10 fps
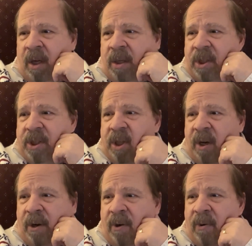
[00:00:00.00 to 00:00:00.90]

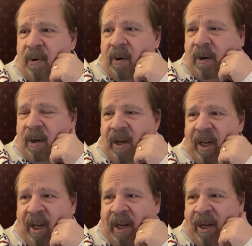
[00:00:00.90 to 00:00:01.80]
So
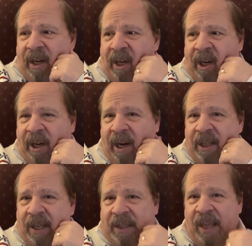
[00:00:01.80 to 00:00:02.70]
I
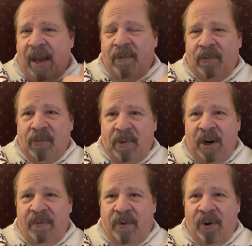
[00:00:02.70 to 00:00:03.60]
let that
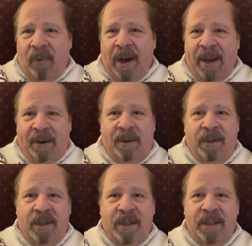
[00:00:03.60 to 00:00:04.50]
run for a while,
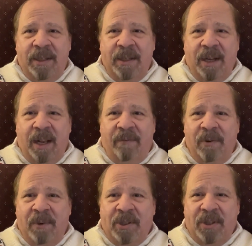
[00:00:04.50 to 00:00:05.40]
and
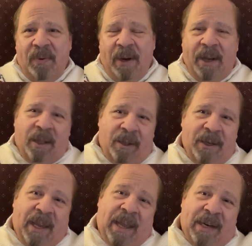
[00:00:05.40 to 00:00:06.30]
every once in a while I
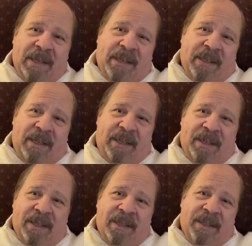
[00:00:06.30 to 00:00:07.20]
look at it
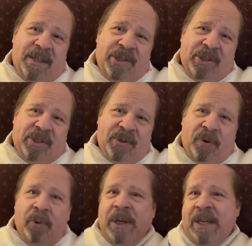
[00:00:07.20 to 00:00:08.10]
and it's
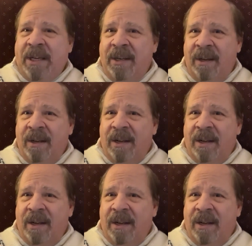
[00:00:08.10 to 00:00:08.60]
green,